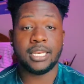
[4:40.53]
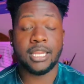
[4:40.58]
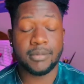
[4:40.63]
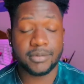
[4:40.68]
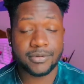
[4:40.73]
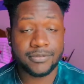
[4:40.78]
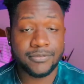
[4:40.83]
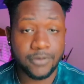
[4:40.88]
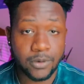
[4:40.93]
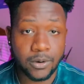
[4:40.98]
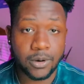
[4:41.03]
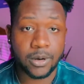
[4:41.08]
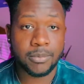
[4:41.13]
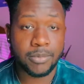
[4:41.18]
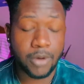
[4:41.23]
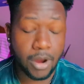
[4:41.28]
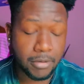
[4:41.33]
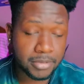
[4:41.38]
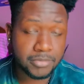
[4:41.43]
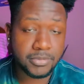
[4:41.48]
number four,
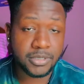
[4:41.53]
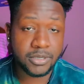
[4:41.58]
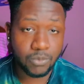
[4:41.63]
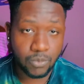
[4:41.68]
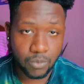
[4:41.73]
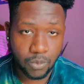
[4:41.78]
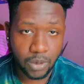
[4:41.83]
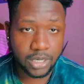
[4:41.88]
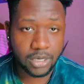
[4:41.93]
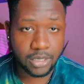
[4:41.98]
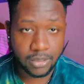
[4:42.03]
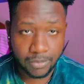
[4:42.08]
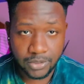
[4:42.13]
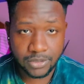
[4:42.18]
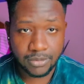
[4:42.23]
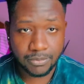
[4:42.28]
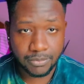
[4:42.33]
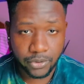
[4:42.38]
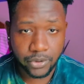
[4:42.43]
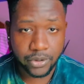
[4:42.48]
probably one of the
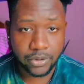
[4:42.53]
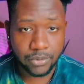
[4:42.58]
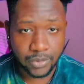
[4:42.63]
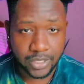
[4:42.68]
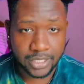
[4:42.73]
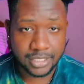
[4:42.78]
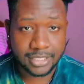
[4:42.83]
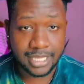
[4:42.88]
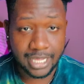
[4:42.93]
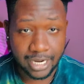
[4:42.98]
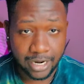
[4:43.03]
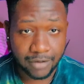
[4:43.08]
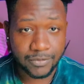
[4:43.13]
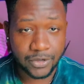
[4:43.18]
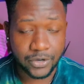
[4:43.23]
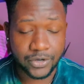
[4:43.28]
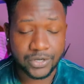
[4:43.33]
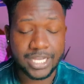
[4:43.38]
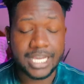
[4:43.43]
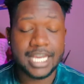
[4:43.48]
most important ones that I've
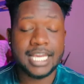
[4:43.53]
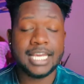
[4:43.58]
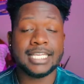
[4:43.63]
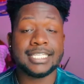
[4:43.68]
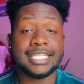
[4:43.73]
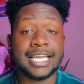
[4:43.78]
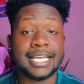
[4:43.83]
learned, is